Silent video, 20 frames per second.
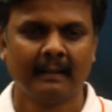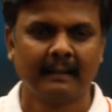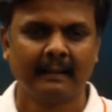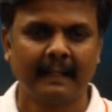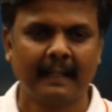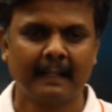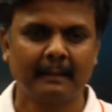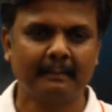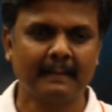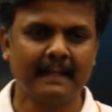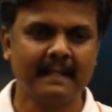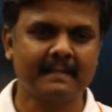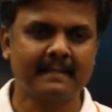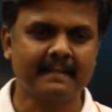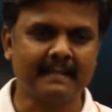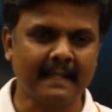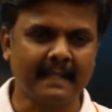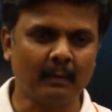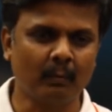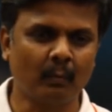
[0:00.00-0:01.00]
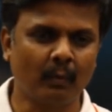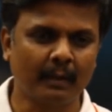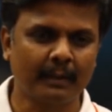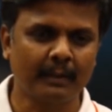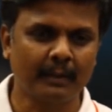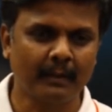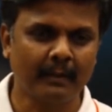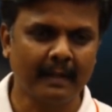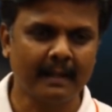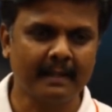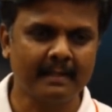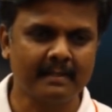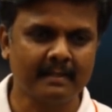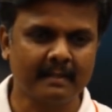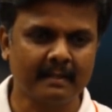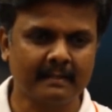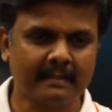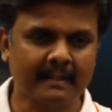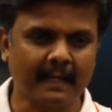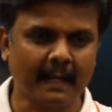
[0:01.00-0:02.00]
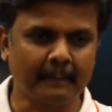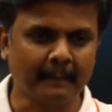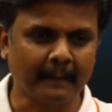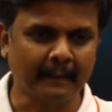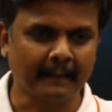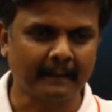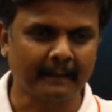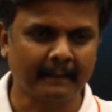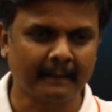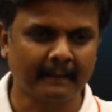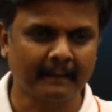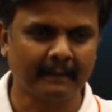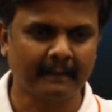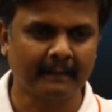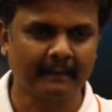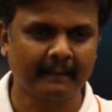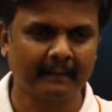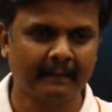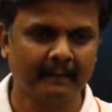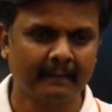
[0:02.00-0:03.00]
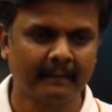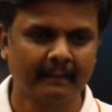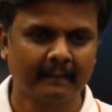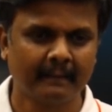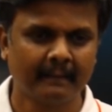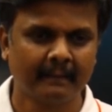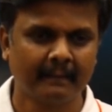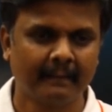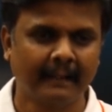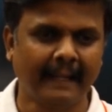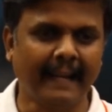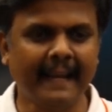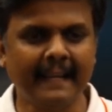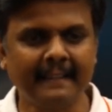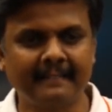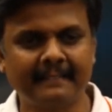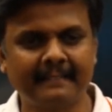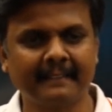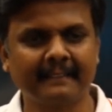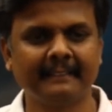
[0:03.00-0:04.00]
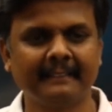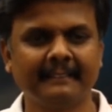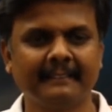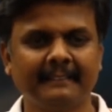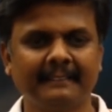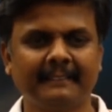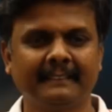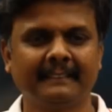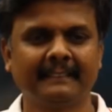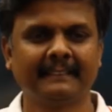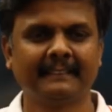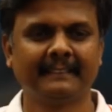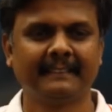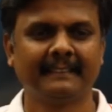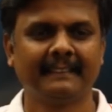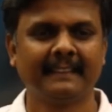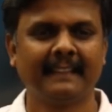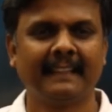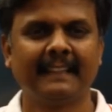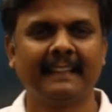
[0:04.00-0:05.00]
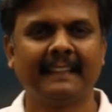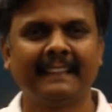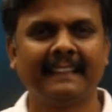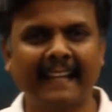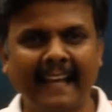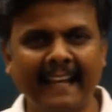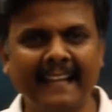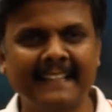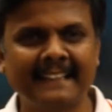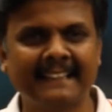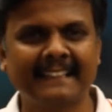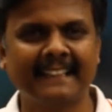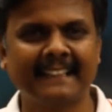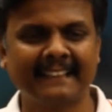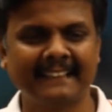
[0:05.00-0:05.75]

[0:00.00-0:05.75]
let me see what you guys are typing. Eighth, ninth,